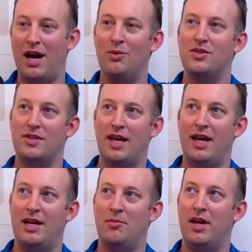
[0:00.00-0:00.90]
was in the
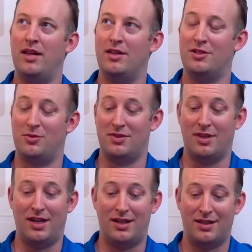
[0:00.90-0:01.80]
AMA, this was
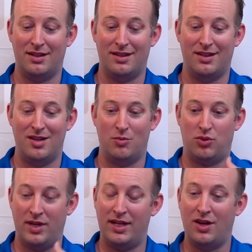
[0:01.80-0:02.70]
like
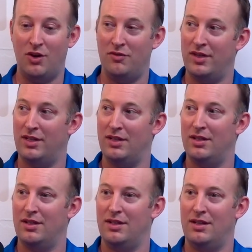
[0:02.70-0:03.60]
pre-COVID.
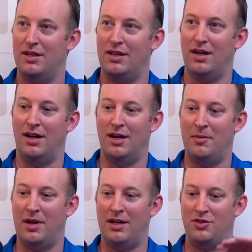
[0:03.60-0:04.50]

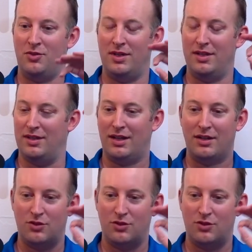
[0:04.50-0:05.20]
I joined in like